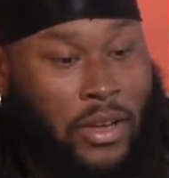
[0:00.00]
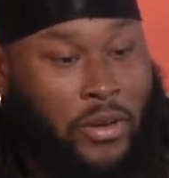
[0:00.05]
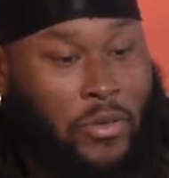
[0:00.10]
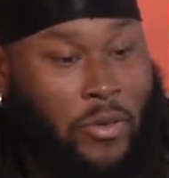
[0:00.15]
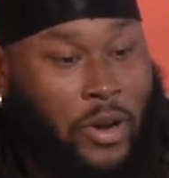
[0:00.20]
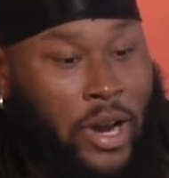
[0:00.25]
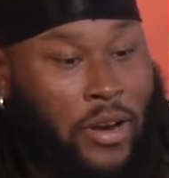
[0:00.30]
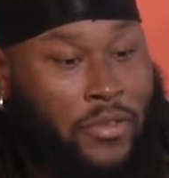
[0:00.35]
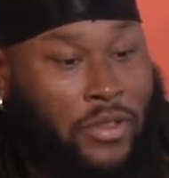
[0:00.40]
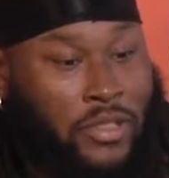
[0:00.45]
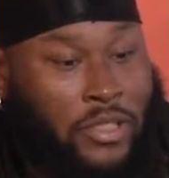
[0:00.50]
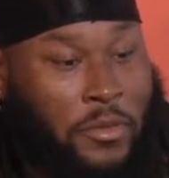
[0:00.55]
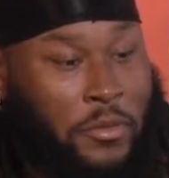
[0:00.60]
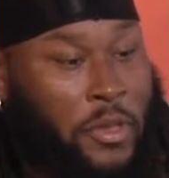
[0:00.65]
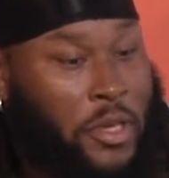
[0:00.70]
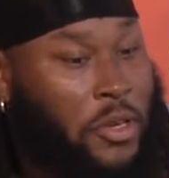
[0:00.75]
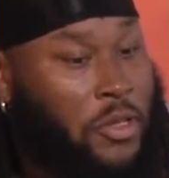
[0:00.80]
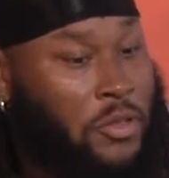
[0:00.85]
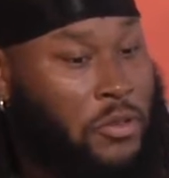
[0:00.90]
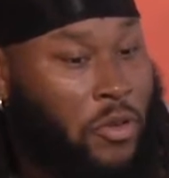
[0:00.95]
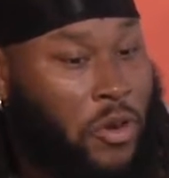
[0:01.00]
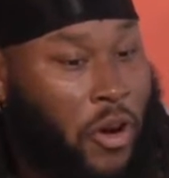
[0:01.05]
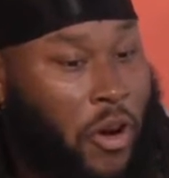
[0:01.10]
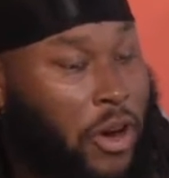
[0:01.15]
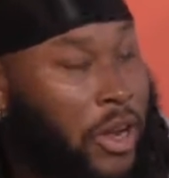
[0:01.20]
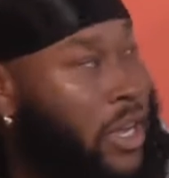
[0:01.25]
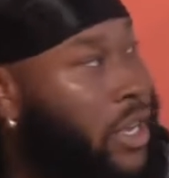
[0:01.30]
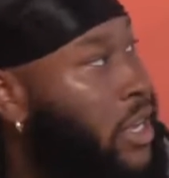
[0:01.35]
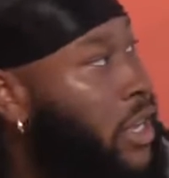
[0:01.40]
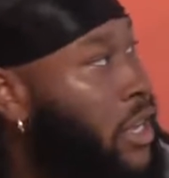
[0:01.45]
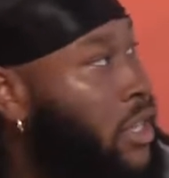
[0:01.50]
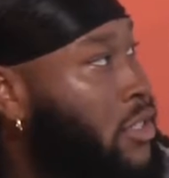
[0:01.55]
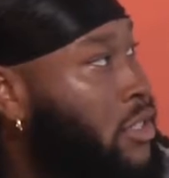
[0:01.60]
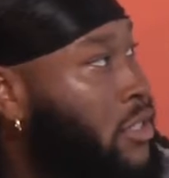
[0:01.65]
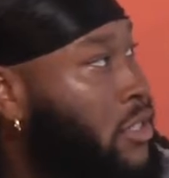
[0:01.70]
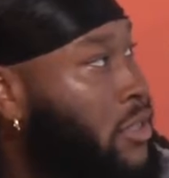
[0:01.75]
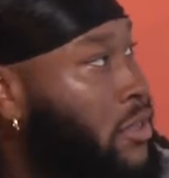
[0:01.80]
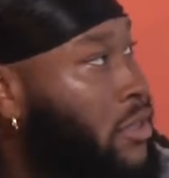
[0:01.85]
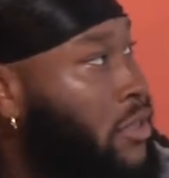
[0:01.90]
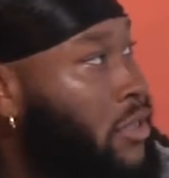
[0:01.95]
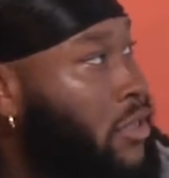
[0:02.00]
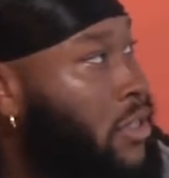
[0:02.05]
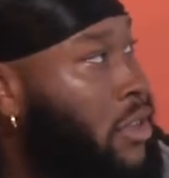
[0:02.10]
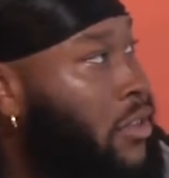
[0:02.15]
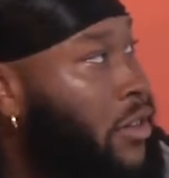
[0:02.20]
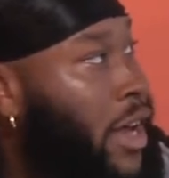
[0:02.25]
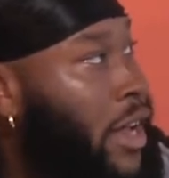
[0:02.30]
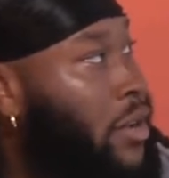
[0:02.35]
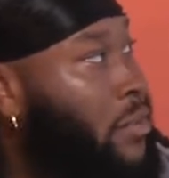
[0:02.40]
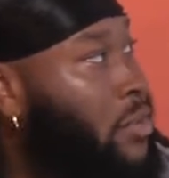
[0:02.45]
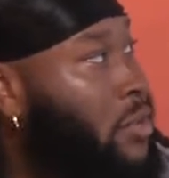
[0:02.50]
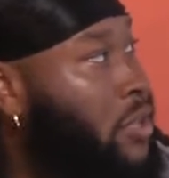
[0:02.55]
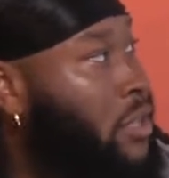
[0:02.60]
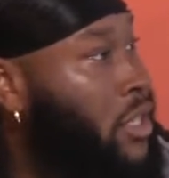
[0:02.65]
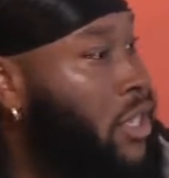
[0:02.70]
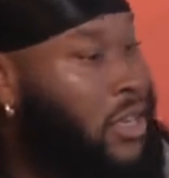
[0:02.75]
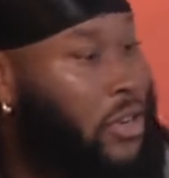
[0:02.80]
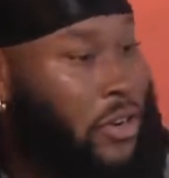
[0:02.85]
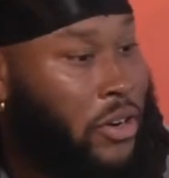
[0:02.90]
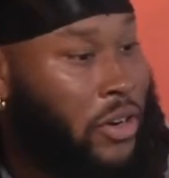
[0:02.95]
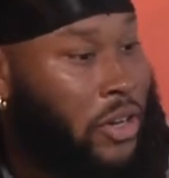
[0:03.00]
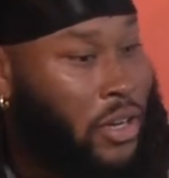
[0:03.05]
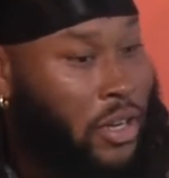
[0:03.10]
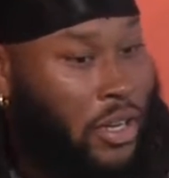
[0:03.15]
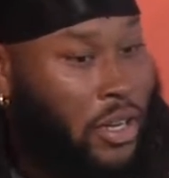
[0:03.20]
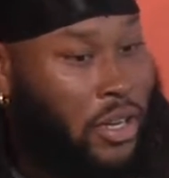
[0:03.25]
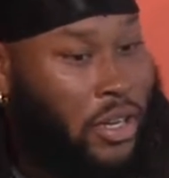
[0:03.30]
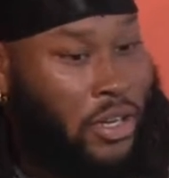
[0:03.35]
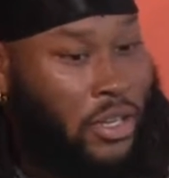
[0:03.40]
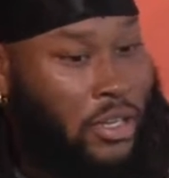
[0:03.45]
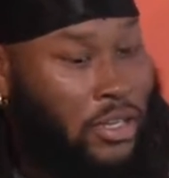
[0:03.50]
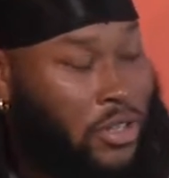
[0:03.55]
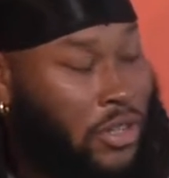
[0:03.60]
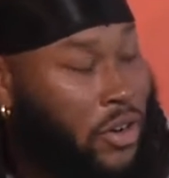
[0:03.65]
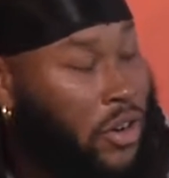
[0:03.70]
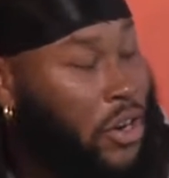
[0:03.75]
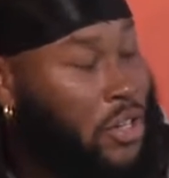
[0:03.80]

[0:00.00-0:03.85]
whenever something goes wrong, he gets you know 90% or you know